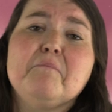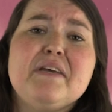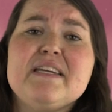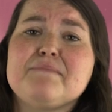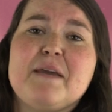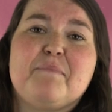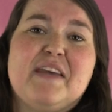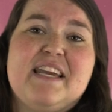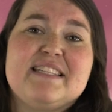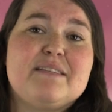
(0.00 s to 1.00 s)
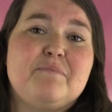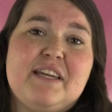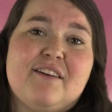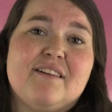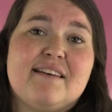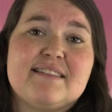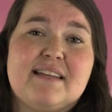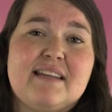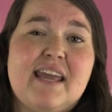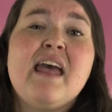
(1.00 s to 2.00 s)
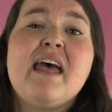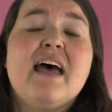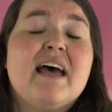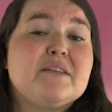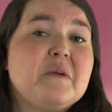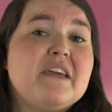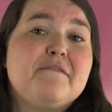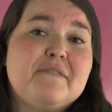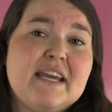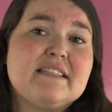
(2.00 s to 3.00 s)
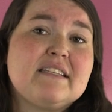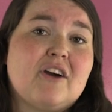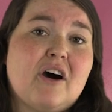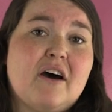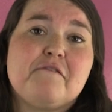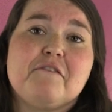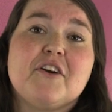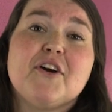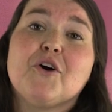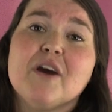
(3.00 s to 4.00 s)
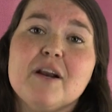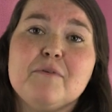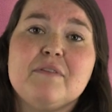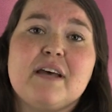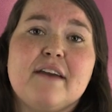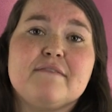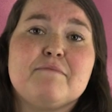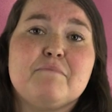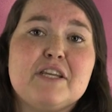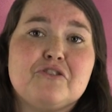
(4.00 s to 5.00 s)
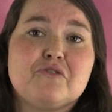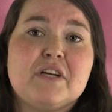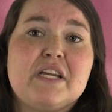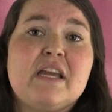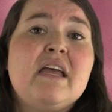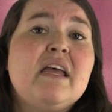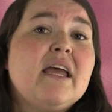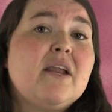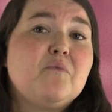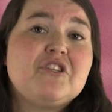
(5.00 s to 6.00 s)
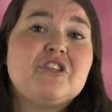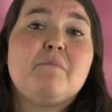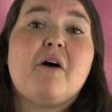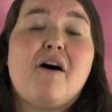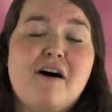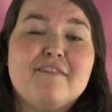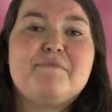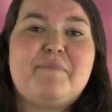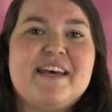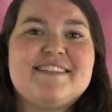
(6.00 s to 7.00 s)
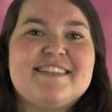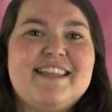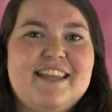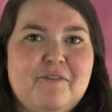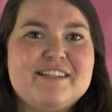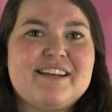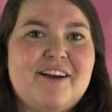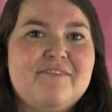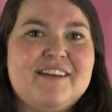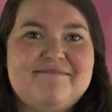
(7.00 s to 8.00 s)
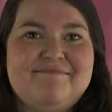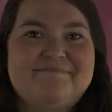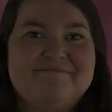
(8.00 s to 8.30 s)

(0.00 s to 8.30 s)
Please make plans to be here that Sunday as we give thanks to God for their incredible lives and ministry and wish them all the best in their retirement.